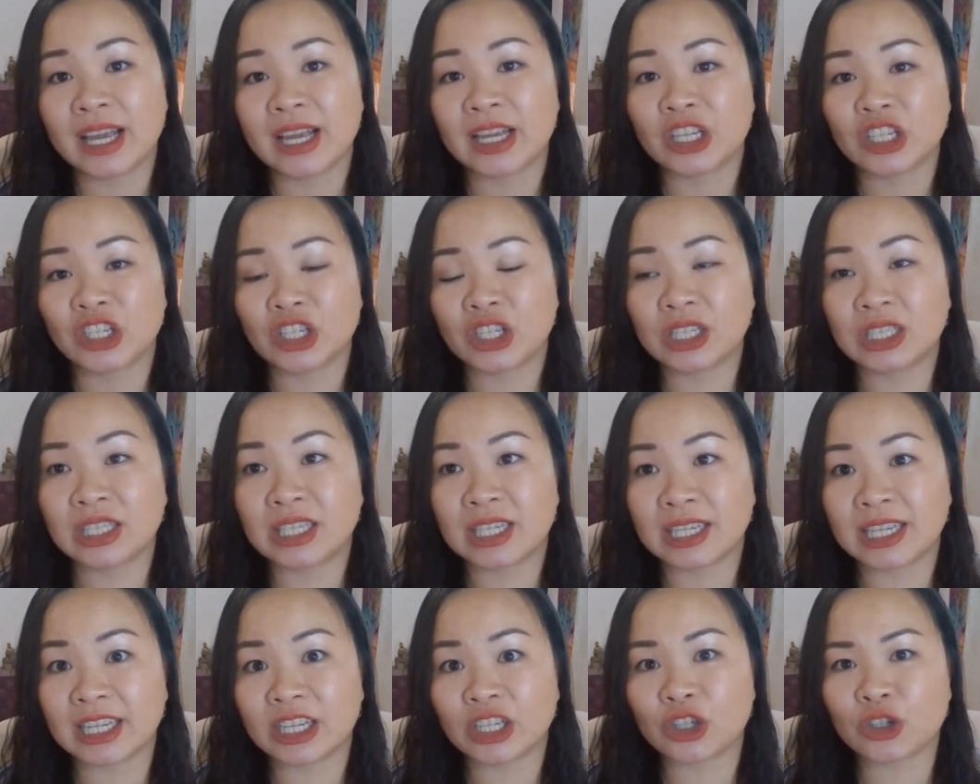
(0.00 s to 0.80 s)
she
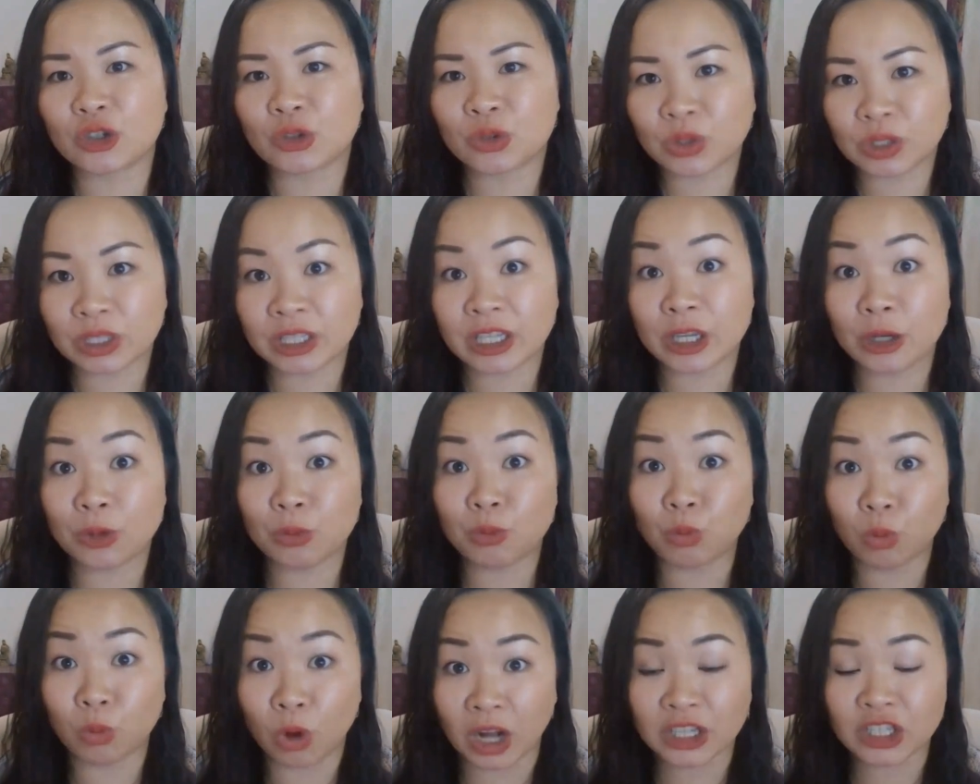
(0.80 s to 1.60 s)
didn't truly
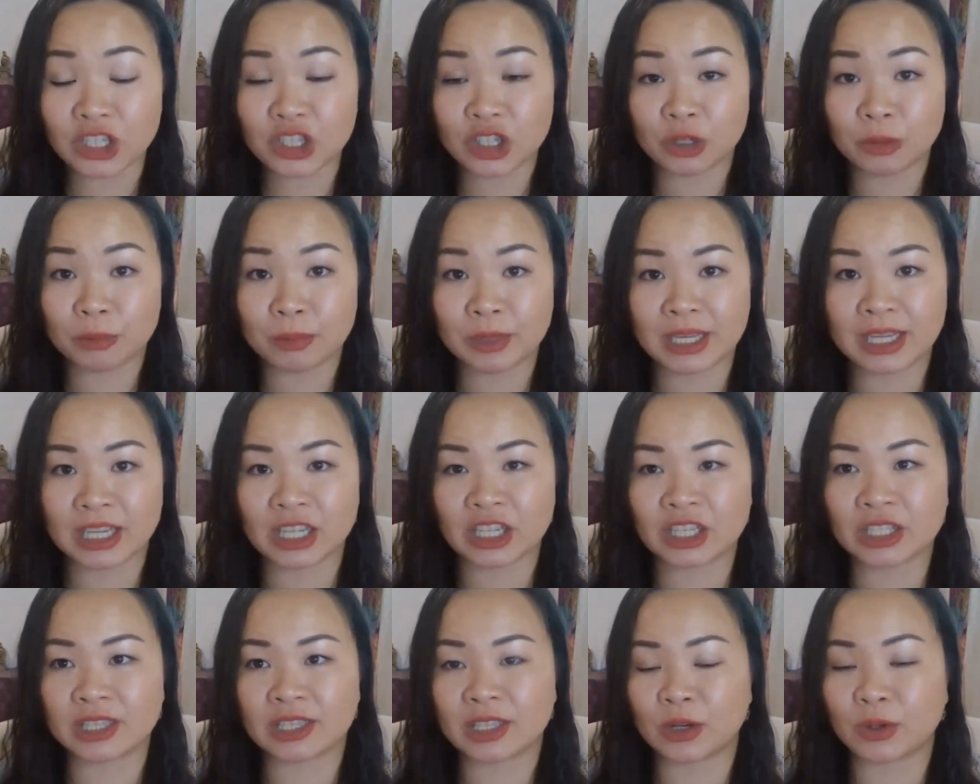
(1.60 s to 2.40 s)
want to
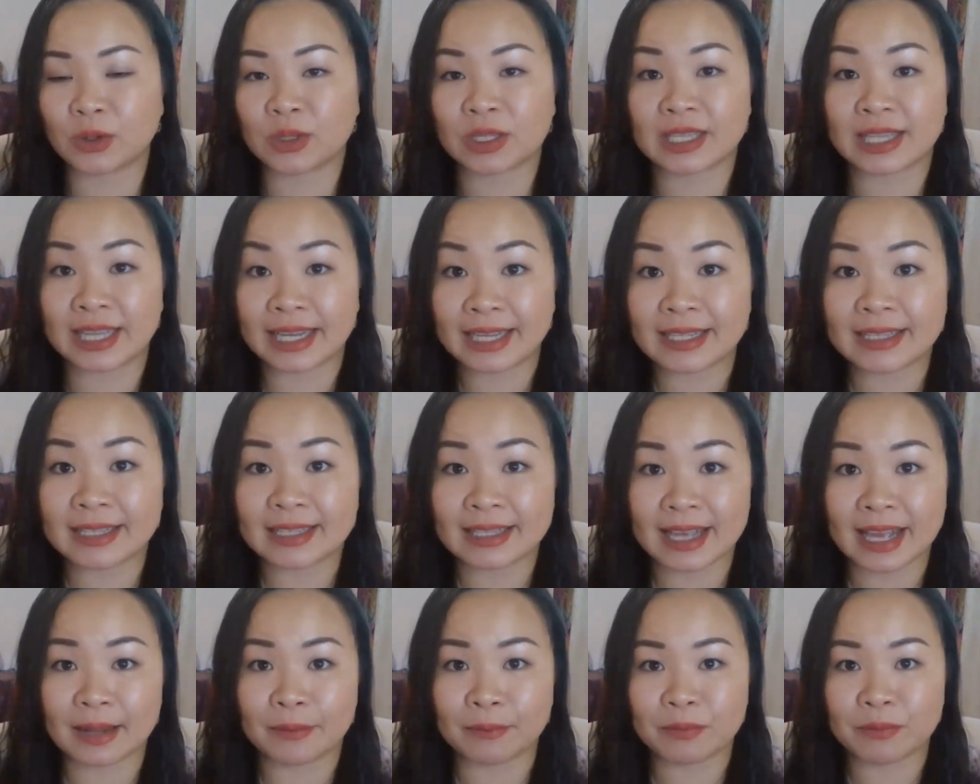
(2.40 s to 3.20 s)
because there's things
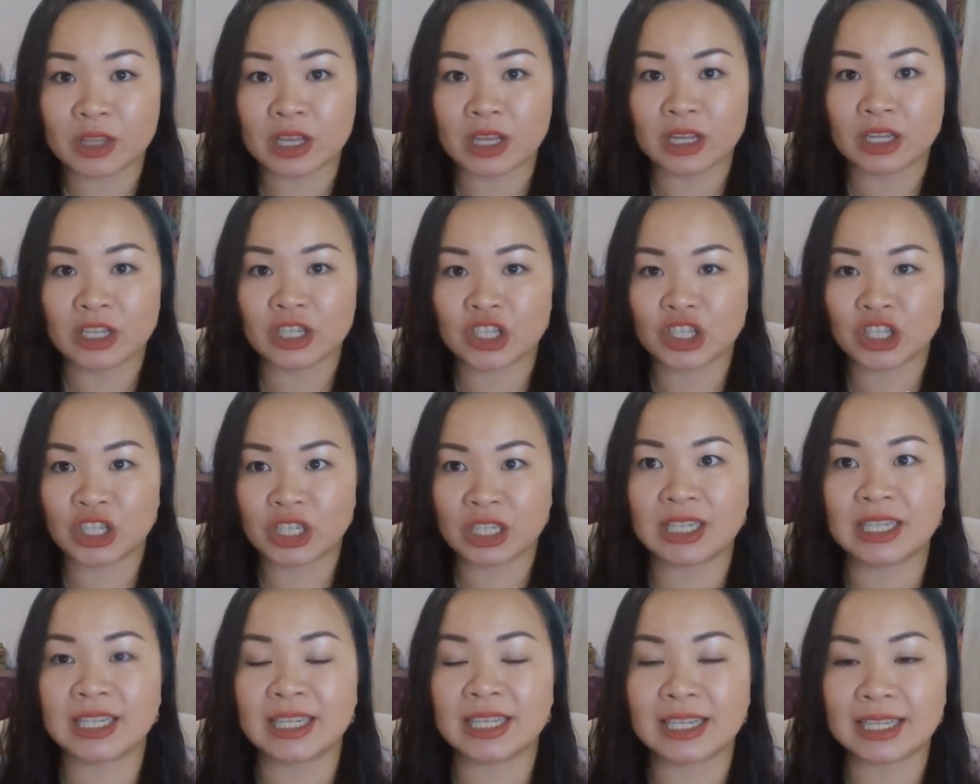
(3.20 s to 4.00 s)
that
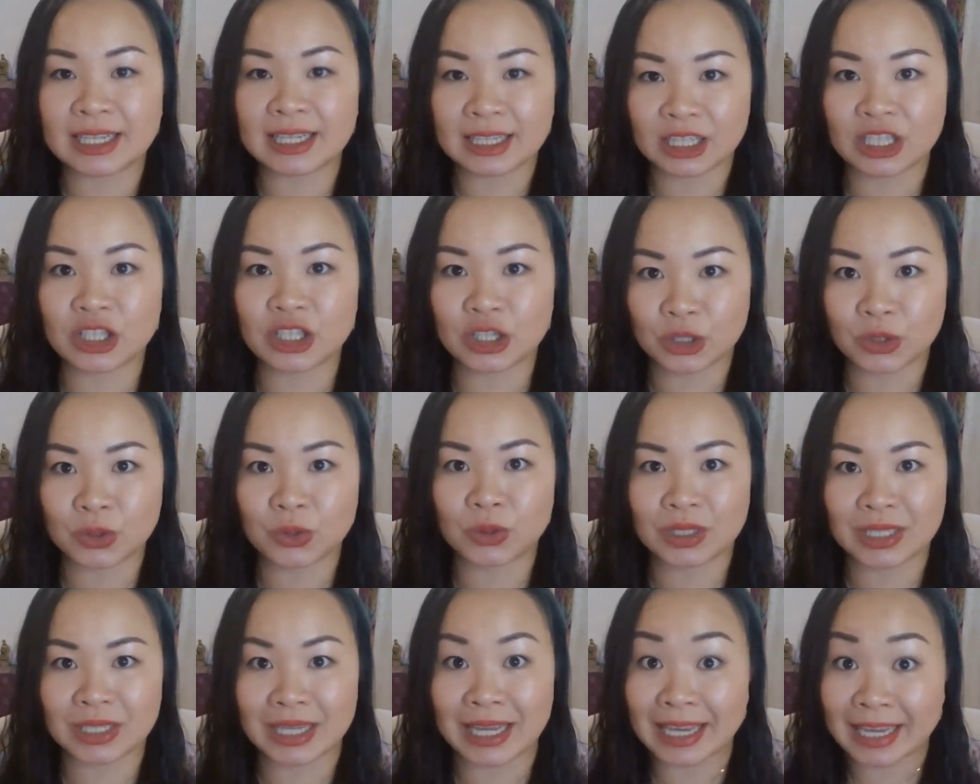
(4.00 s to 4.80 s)
she needed
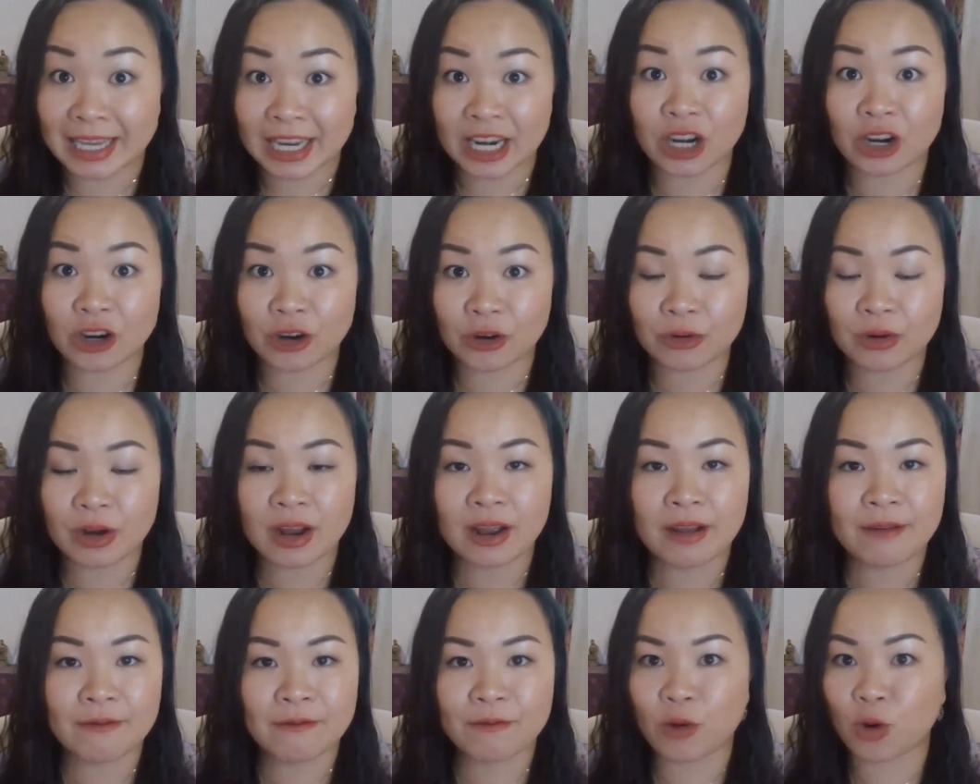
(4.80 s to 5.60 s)
to take care
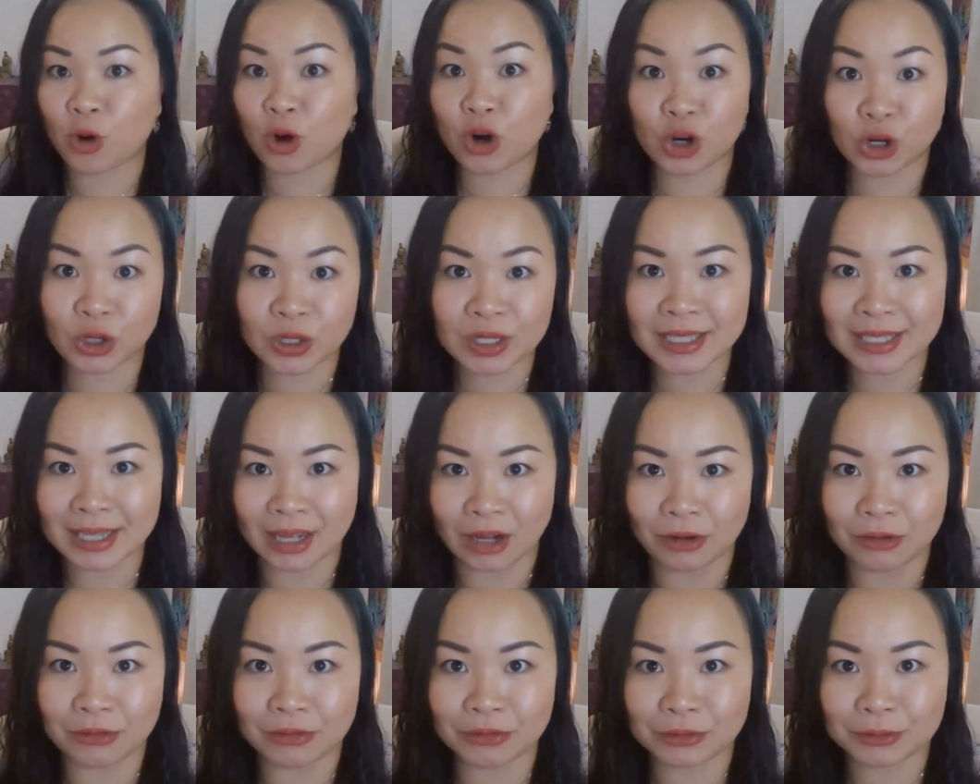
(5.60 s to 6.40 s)
for
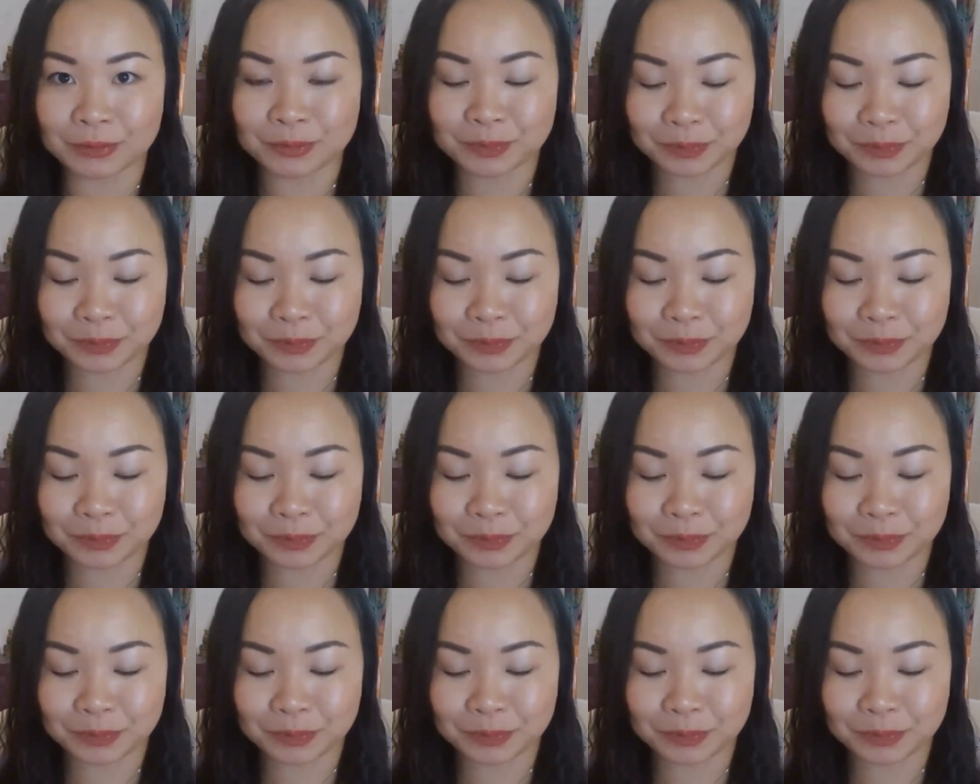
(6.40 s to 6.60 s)
herself.